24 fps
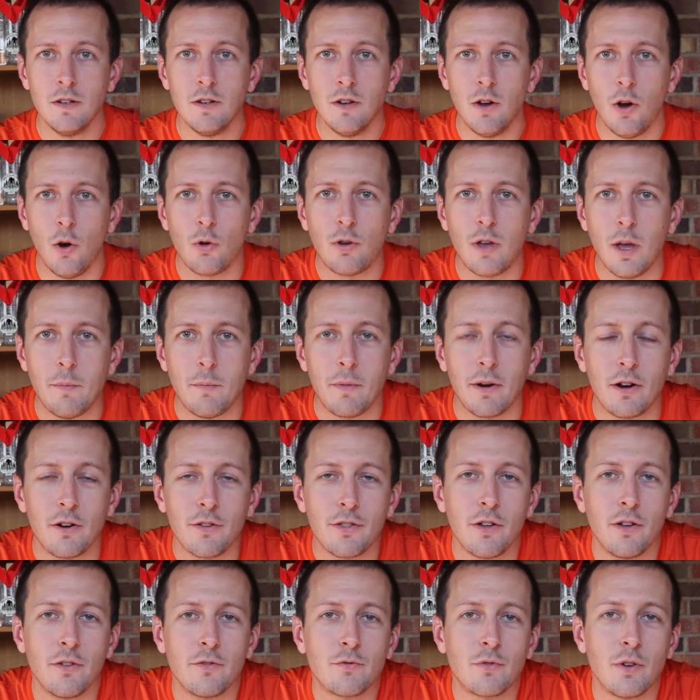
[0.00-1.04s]
Okay,
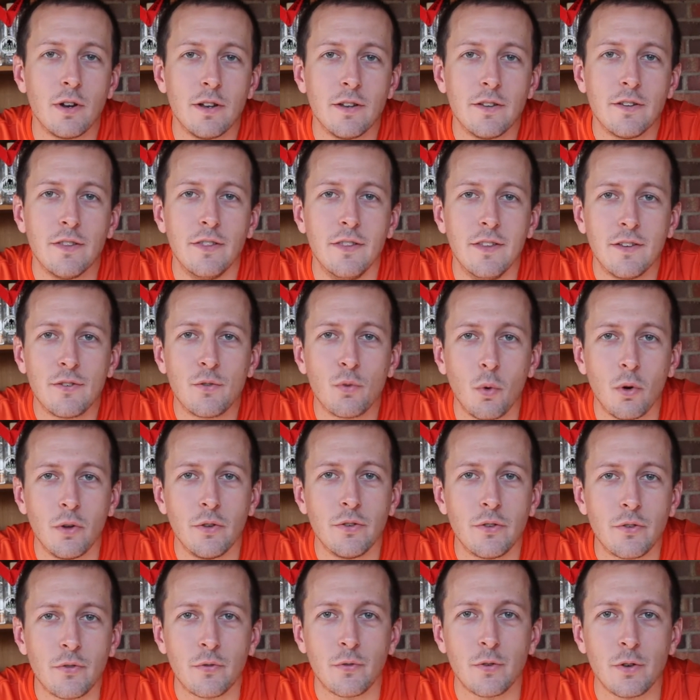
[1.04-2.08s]
marathon friends, this
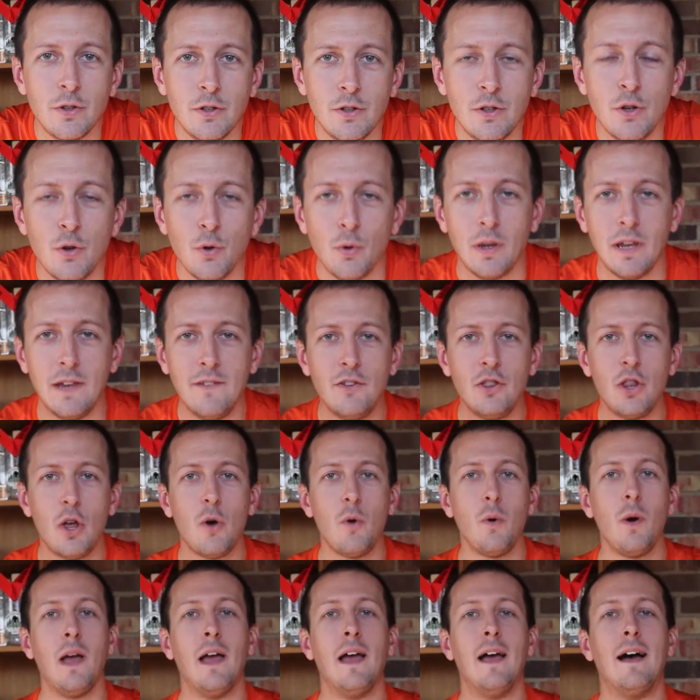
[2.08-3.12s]
one's for you. Even
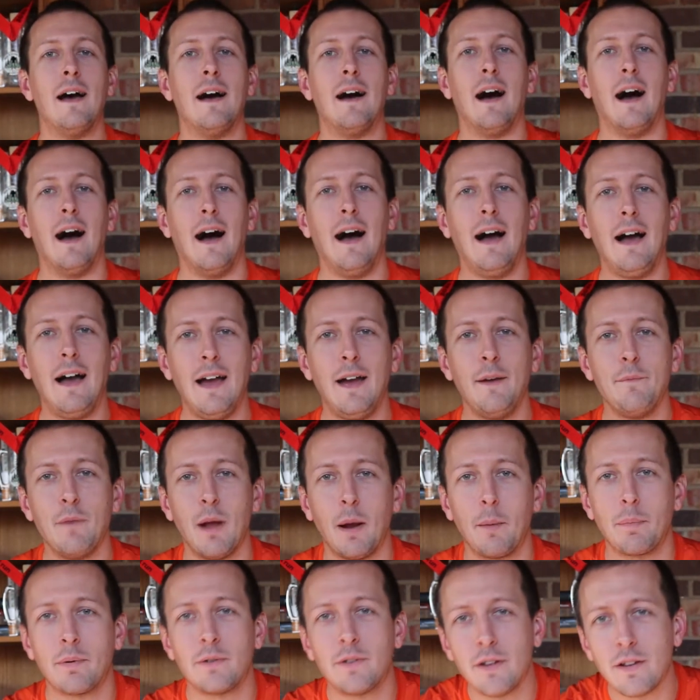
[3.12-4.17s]
though I'm
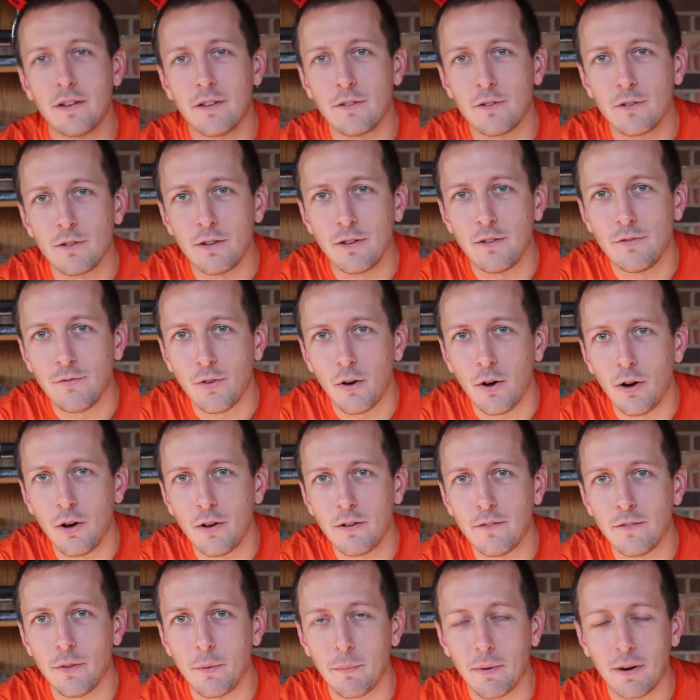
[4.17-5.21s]
not particularly
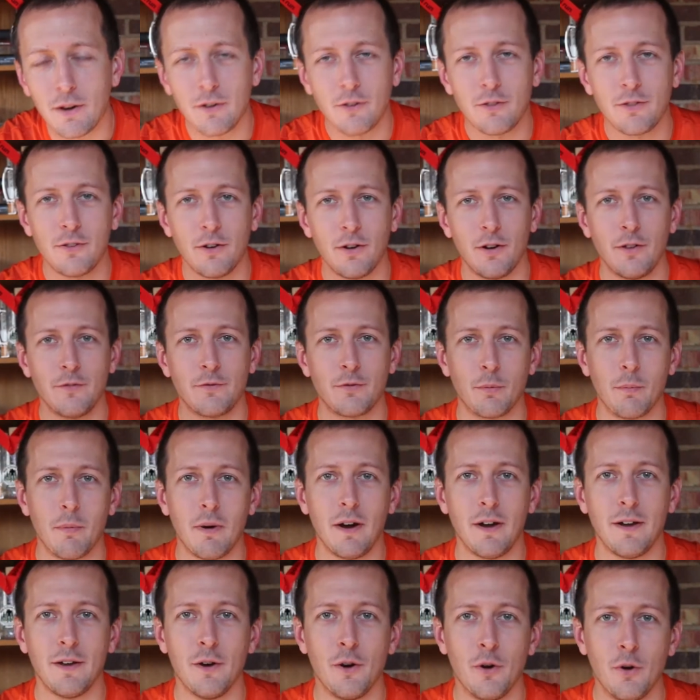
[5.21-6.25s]
fond of the marathon for
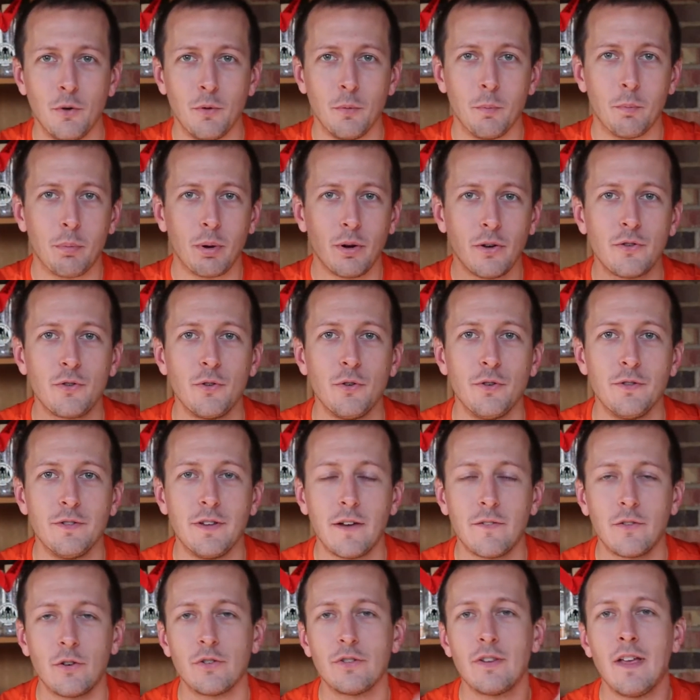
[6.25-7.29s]
my own personal
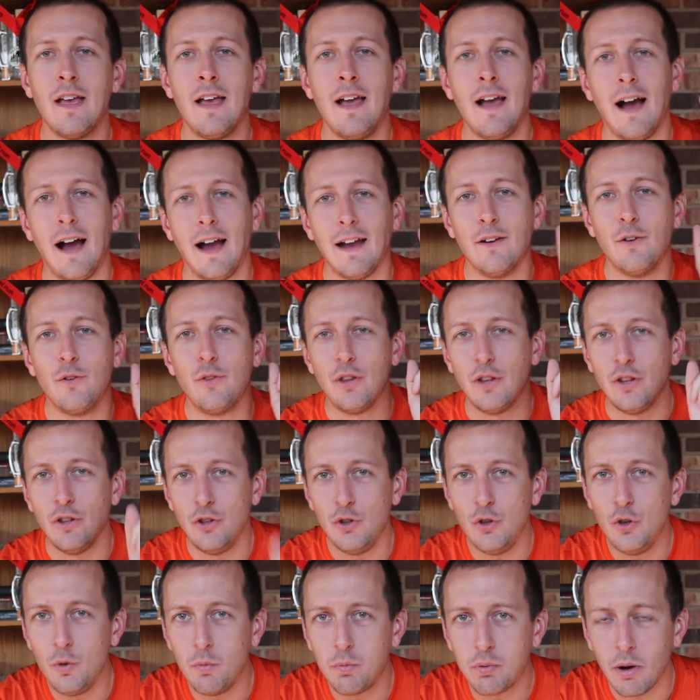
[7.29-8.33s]
endeavors, I know that
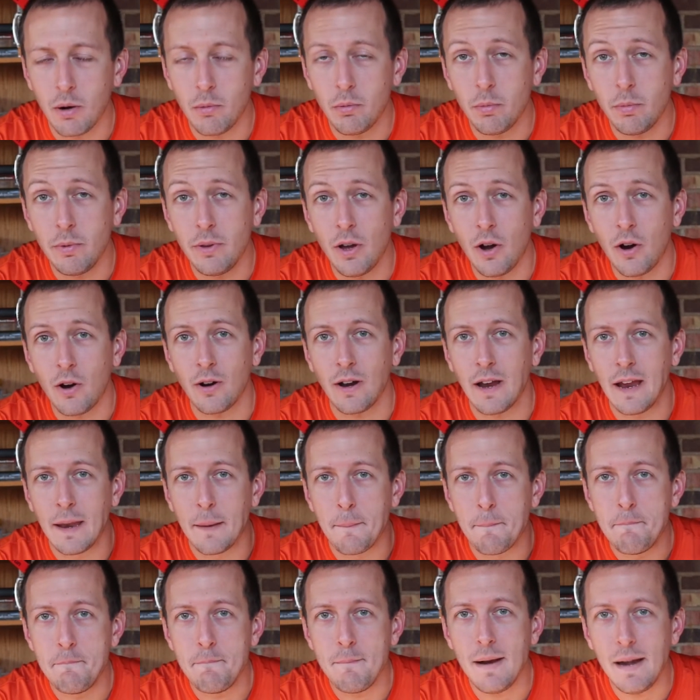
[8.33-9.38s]
you probably are,
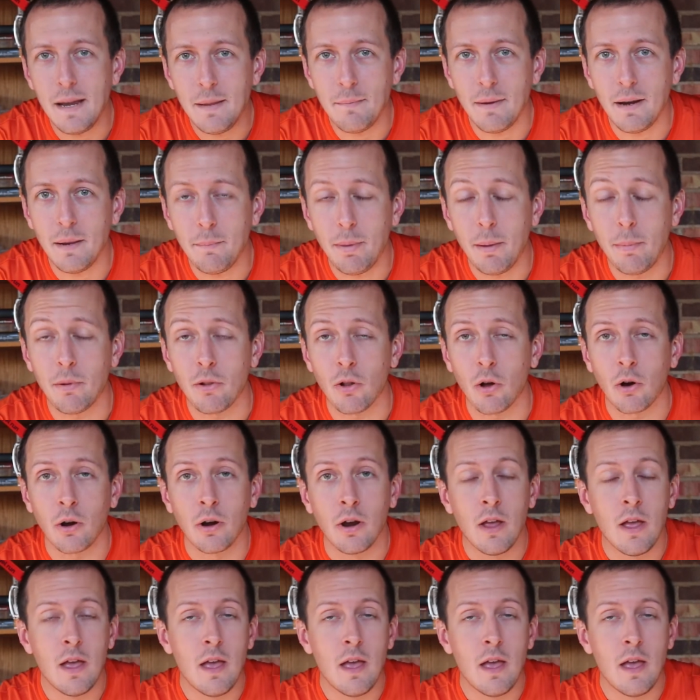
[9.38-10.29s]
and many people are.